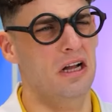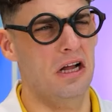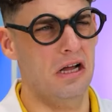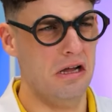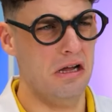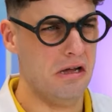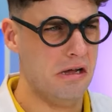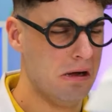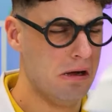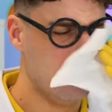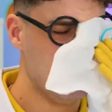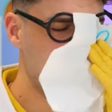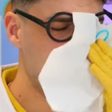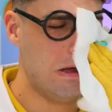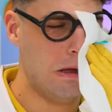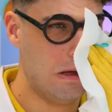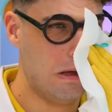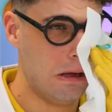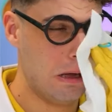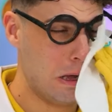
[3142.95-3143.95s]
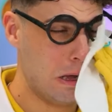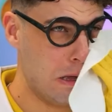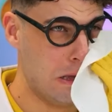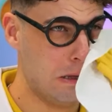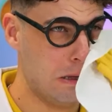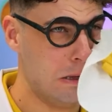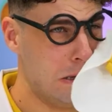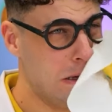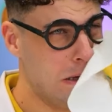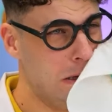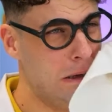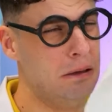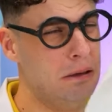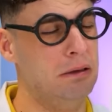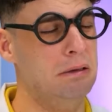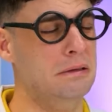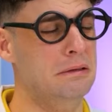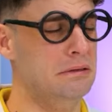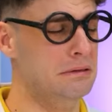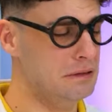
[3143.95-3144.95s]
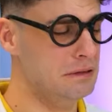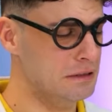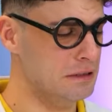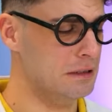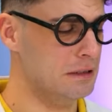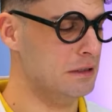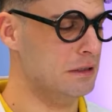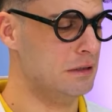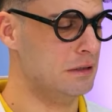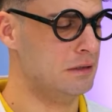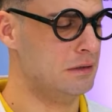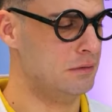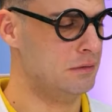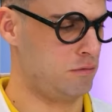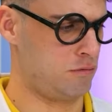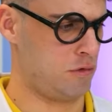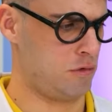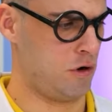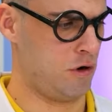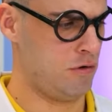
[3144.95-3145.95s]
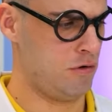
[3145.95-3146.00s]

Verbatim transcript: gorgeous locks! What a waste!